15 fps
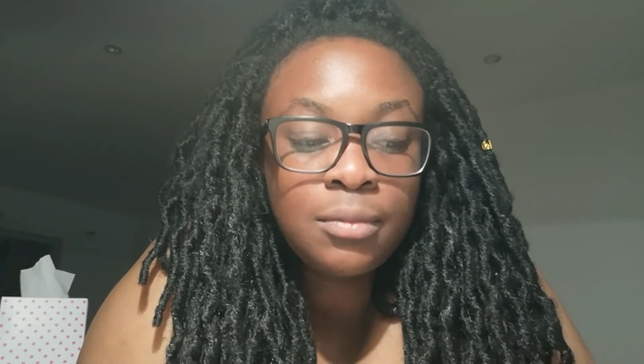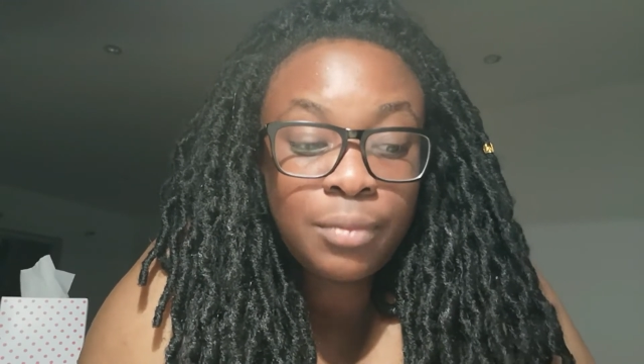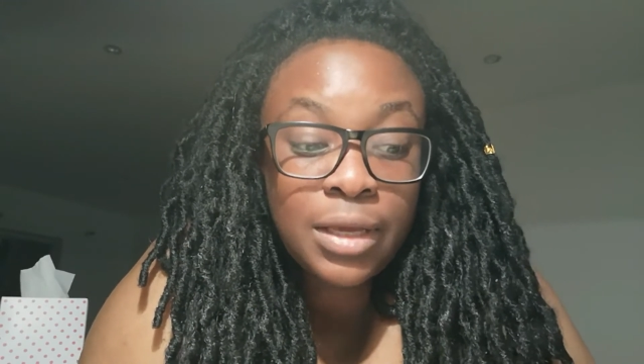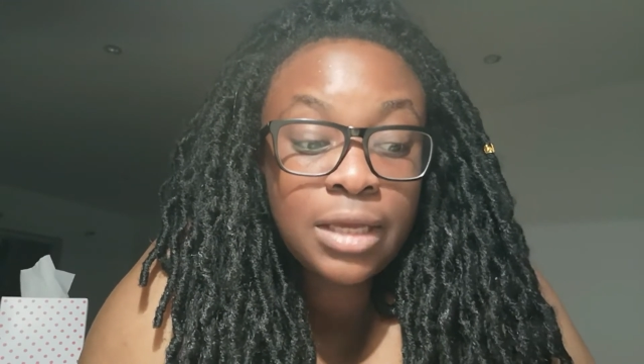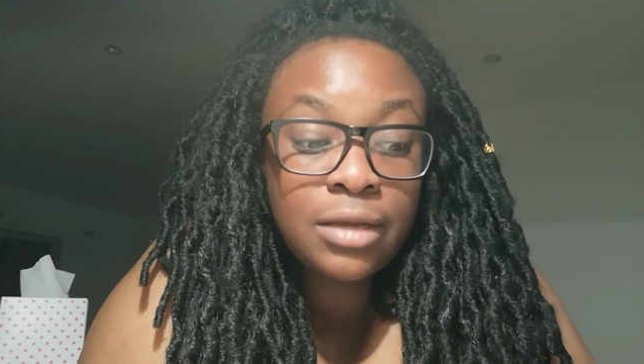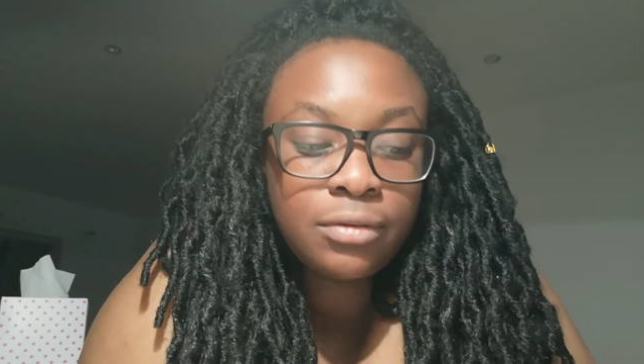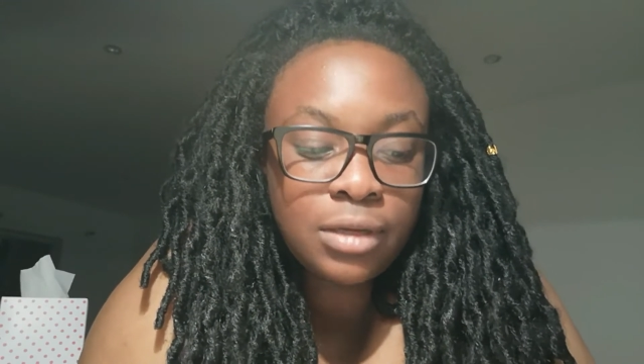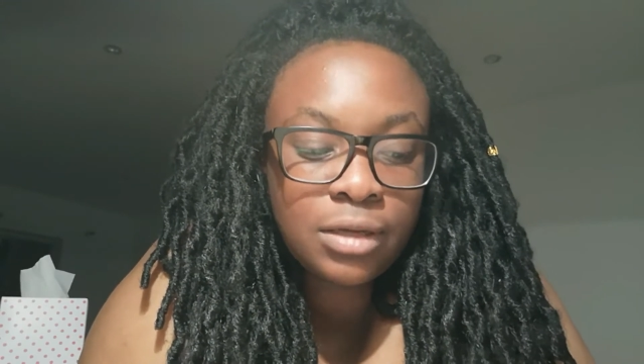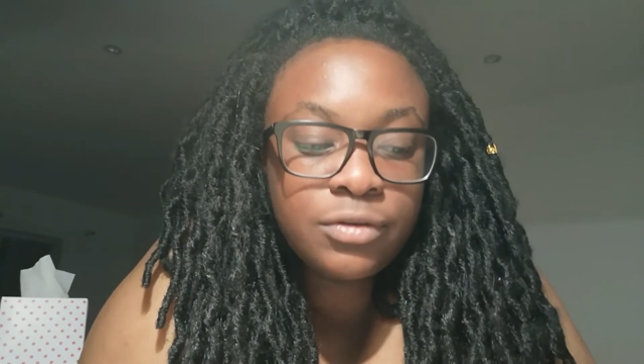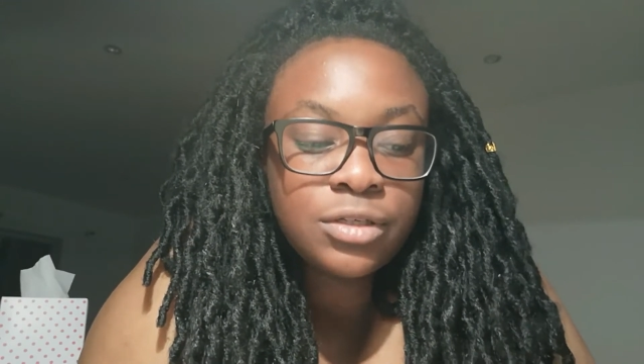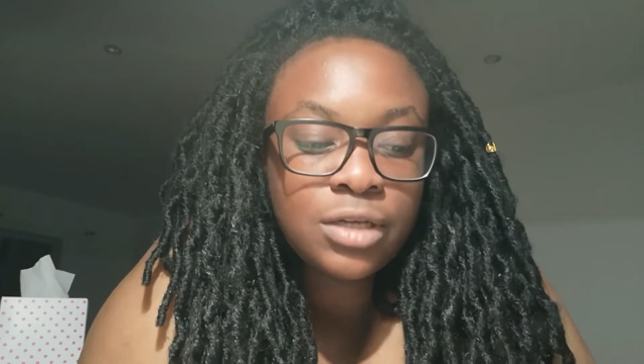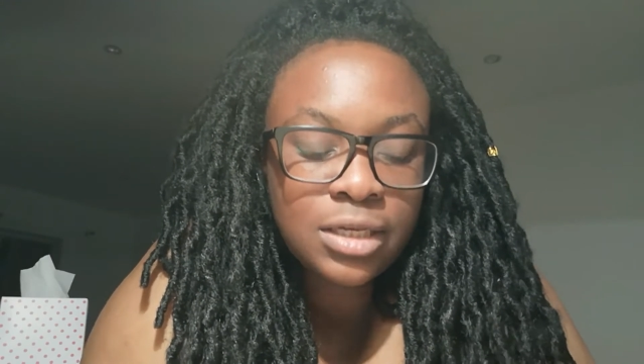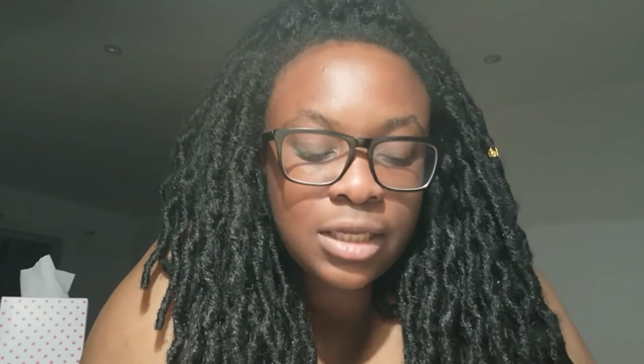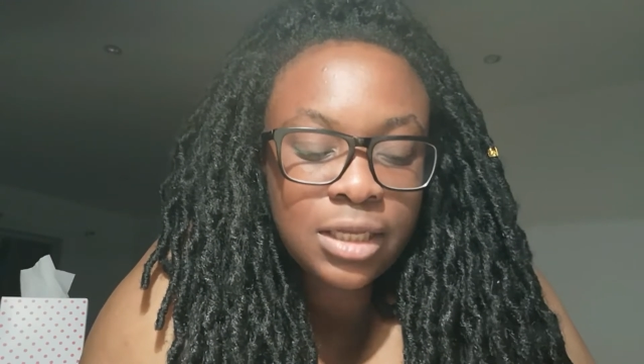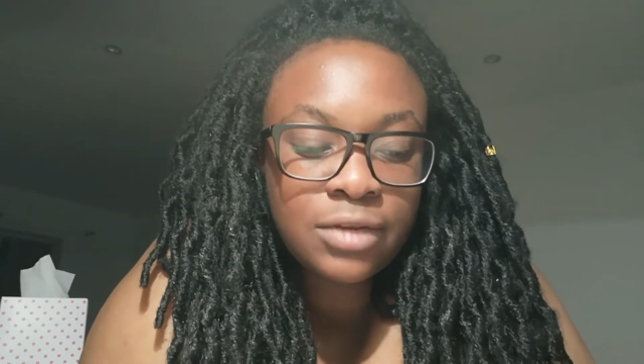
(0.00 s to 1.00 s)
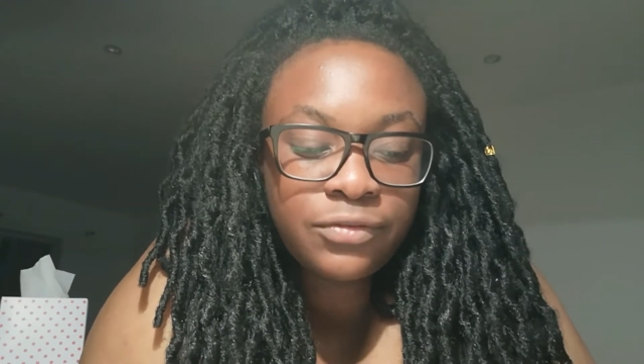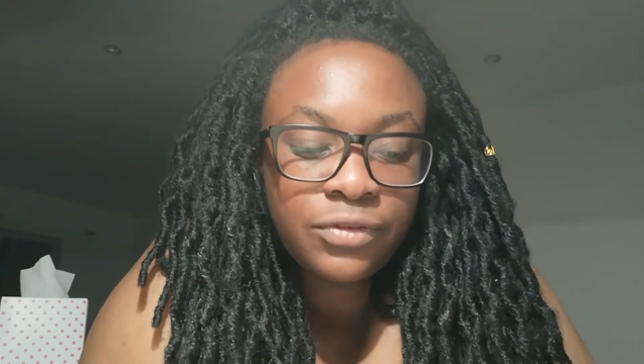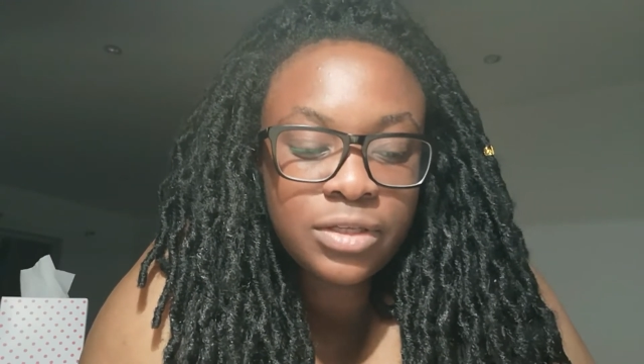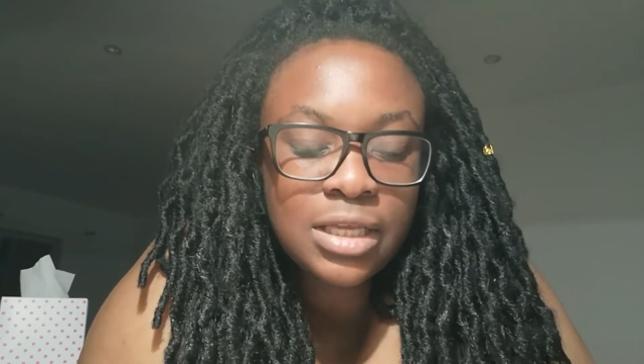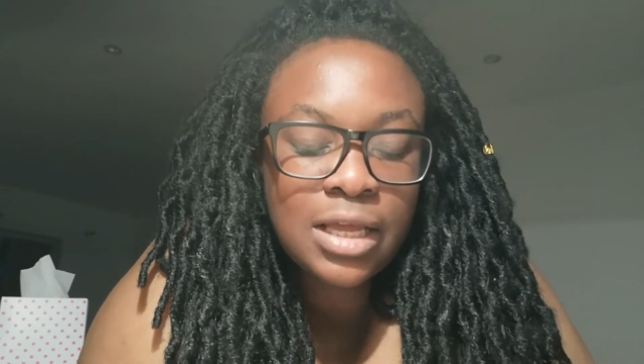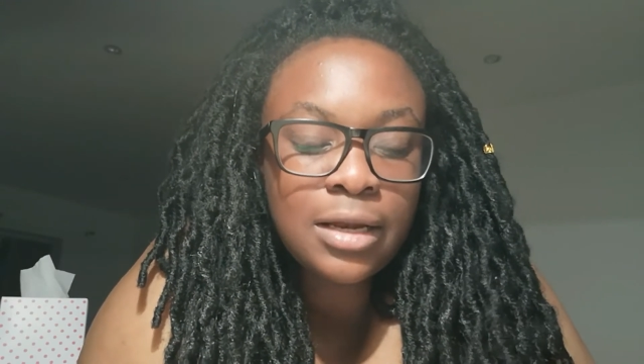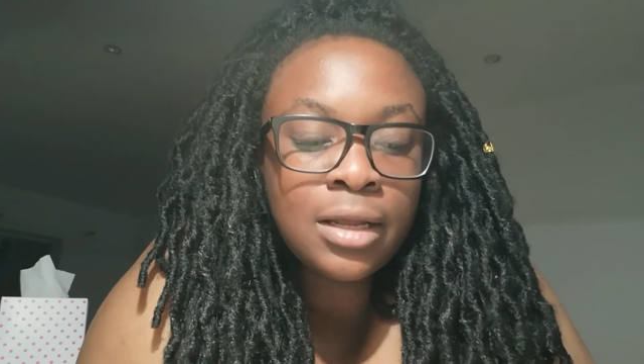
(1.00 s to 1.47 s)
but he, he retired at the end of
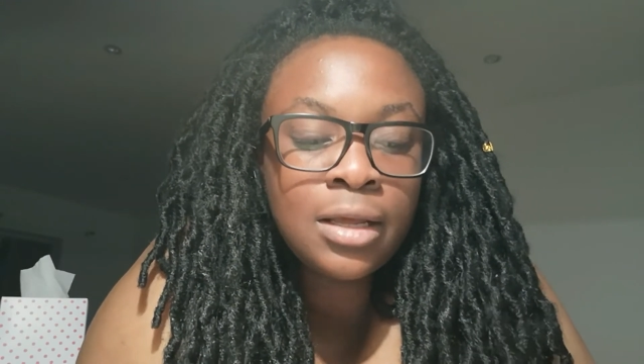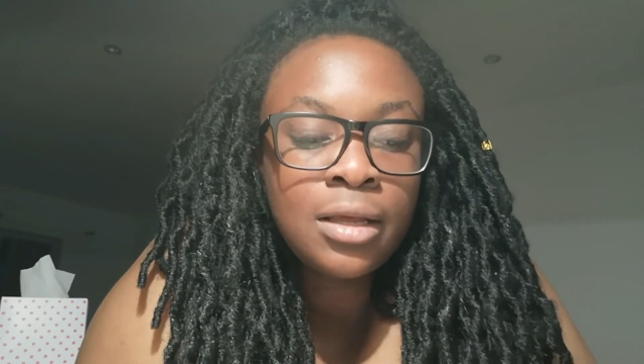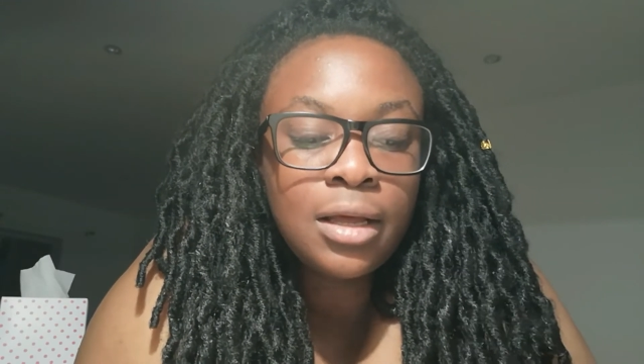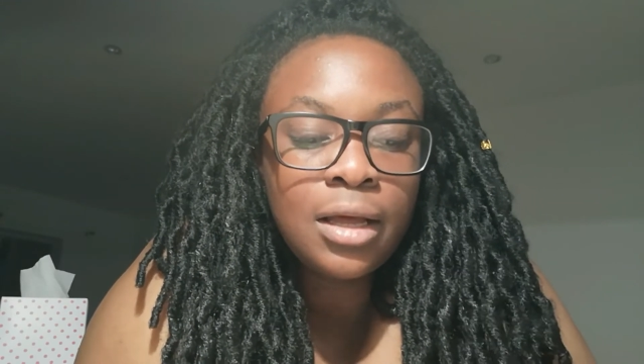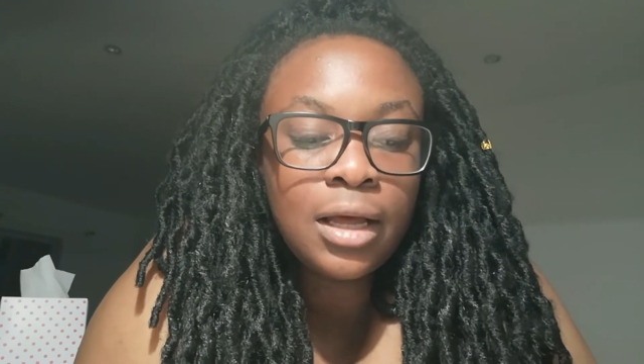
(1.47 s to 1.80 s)
year 10.